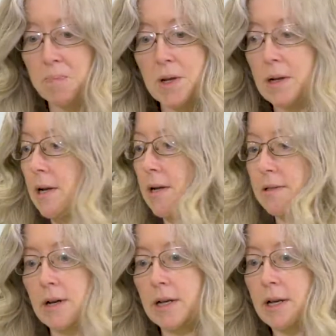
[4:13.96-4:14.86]
I
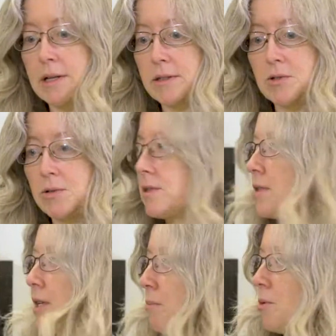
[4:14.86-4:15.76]
can't do this
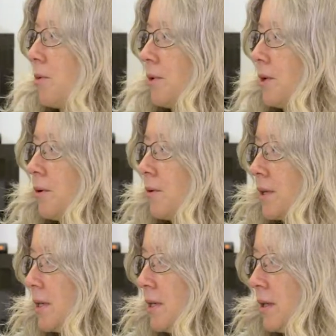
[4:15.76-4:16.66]
anymore, you know. And
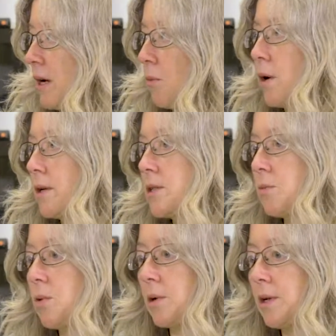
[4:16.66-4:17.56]
I wanted to
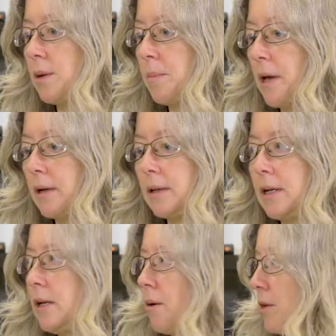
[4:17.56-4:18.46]
work
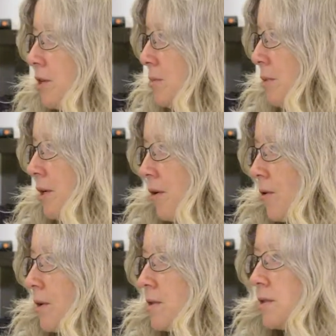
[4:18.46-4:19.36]
independently. I wanted to be an
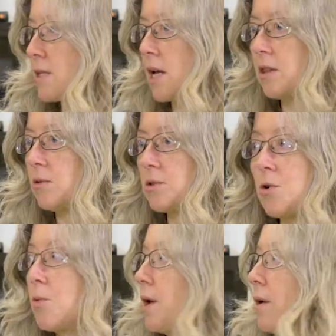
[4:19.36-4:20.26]
artist, and there was no
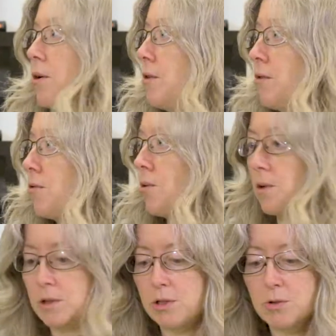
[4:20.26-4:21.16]
way I could have
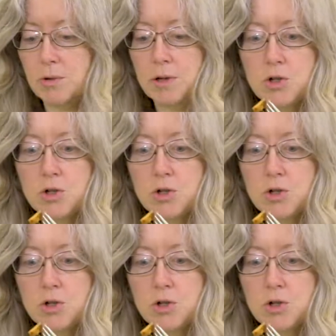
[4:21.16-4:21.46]
afforded to do it in